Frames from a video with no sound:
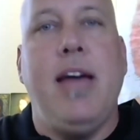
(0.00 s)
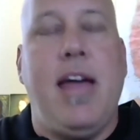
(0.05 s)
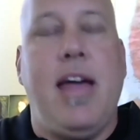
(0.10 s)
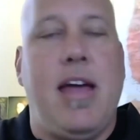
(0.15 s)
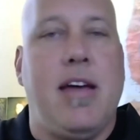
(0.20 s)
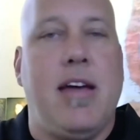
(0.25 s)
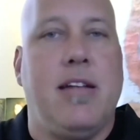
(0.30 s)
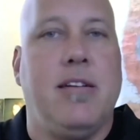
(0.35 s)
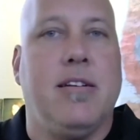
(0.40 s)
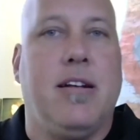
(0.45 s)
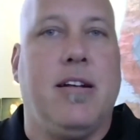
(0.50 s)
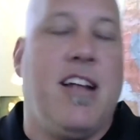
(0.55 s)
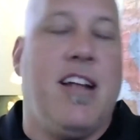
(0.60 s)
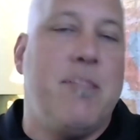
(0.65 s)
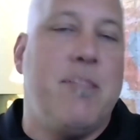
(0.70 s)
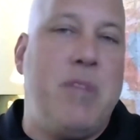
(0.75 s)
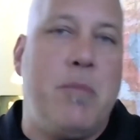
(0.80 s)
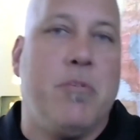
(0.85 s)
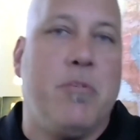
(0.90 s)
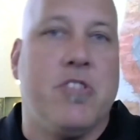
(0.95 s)
And a
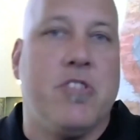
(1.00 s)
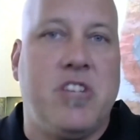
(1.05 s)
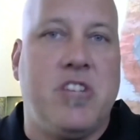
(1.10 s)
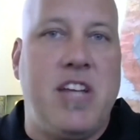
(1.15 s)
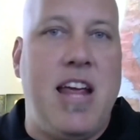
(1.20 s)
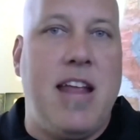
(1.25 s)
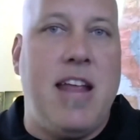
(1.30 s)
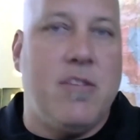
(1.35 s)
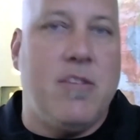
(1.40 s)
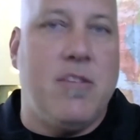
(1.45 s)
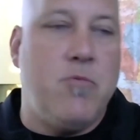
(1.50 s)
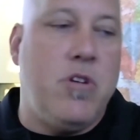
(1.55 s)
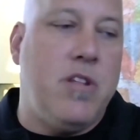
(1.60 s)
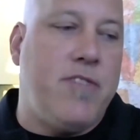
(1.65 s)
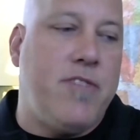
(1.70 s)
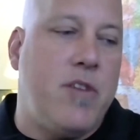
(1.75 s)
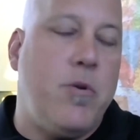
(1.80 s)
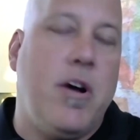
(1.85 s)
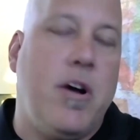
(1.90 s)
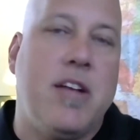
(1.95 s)
lot of people are seeing that, well,
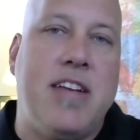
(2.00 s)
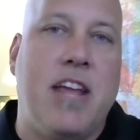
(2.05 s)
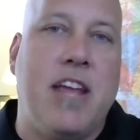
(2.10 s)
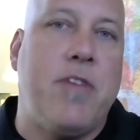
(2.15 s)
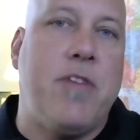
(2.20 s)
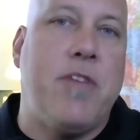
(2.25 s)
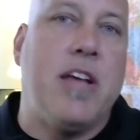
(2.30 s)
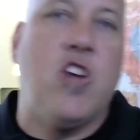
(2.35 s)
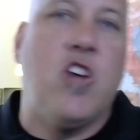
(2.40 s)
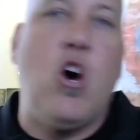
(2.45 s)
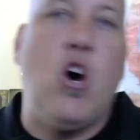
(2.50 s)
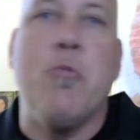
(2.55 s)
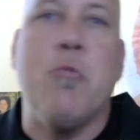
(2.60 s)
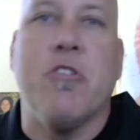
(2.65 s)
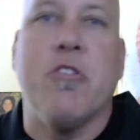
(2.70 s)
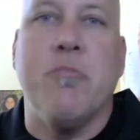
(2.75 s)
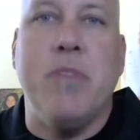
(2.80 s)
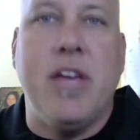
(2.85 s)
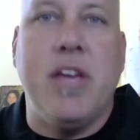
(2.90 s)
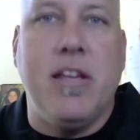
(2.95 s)
if I want to take things home
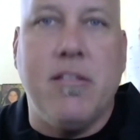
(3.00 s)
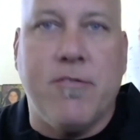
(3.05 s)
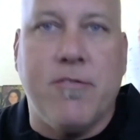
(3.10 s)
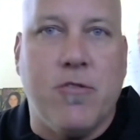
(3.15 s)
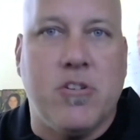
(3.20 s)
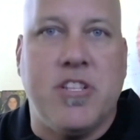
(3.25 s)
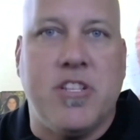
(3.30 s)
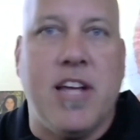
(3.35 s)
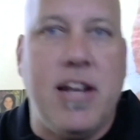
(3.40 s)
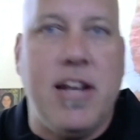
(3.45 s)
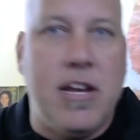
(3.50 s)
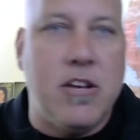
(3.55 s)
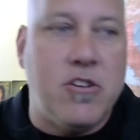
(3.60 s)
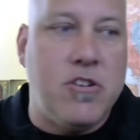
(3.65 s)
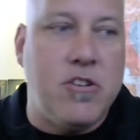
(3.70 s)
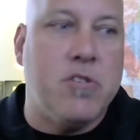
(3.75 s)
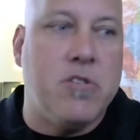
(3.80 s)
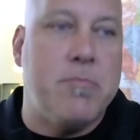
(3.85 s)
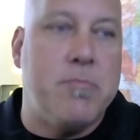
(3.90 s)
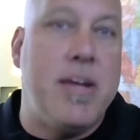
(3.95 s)
with me, the first thing I need to
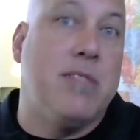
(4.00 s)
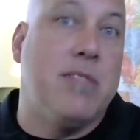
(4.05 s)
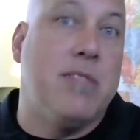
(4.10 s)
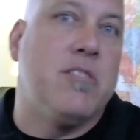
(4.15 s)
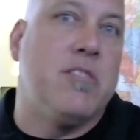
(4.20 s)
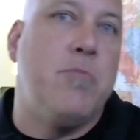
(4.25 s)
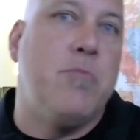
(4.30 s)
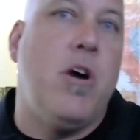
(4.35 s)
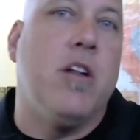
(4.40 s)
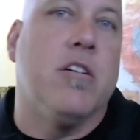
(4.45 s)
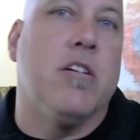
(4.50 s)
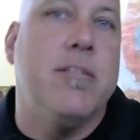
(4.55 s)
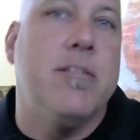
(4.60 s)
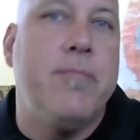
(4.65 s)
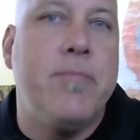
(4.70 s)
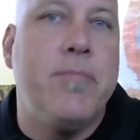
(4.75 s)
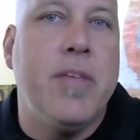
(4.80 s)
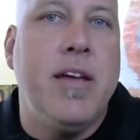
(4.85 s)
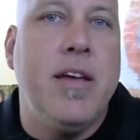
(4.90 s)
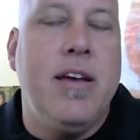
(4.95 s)
do is make them smaller.
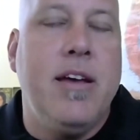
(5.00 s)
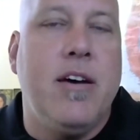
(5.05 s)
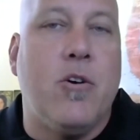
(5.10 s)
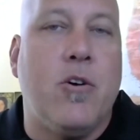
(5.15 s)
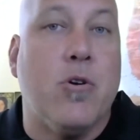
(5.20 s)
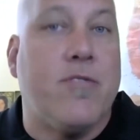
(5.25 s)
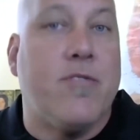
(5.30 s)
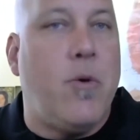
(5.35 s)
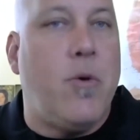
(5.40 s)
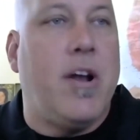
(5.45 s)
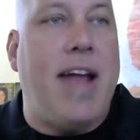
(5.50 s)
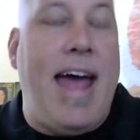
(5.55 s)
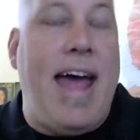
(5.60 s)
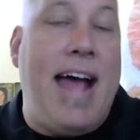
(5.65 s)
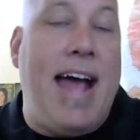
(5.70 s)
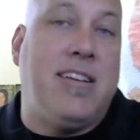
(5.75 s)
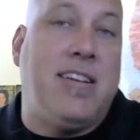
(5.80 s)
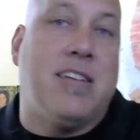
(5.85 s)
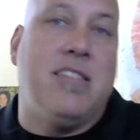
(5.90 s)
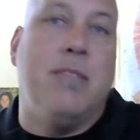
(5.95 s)
Or if I want to
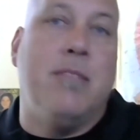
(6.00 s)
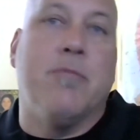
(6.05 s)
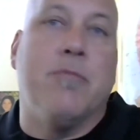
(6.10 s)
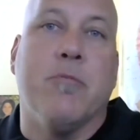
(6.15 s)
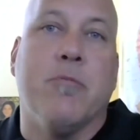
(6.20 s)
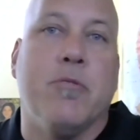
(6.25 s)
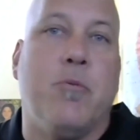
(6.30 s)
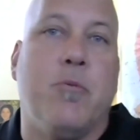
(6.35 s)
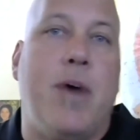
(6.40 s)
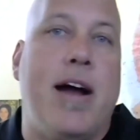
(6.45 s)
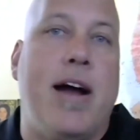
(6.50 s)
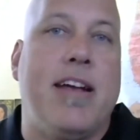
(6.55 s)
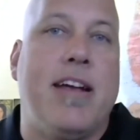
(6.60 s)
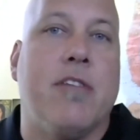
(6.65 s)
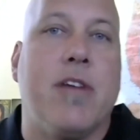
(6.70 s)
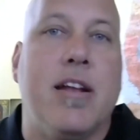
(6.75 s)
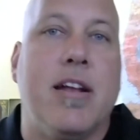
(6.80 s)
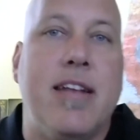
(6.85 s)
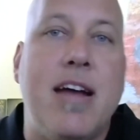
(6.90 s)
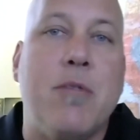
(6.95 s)
access them from the wide
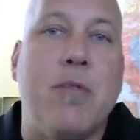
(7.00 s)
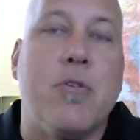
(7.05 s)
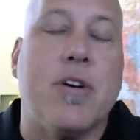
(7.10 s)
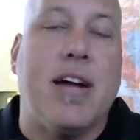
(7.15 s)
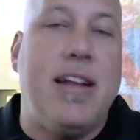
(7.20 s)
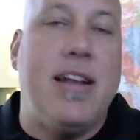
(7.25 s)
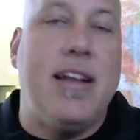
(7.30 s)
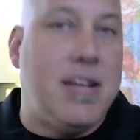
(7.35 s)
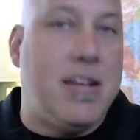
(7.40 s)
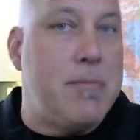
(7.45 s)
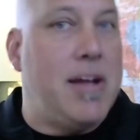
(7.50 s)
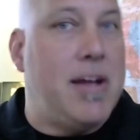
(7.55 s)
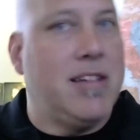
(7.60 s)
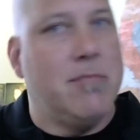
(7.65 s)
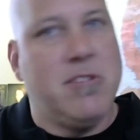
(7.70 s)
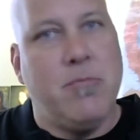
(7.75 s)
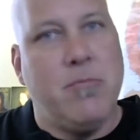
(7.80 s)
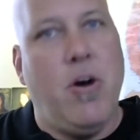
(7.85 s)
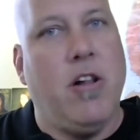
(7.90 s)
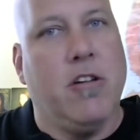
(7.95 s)
area network, I need to make
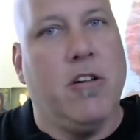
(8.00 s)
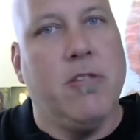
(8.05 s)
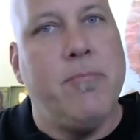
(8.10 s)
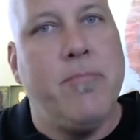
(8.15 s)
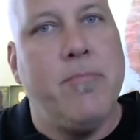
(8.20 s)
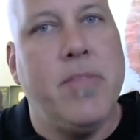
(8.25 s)
them smaller.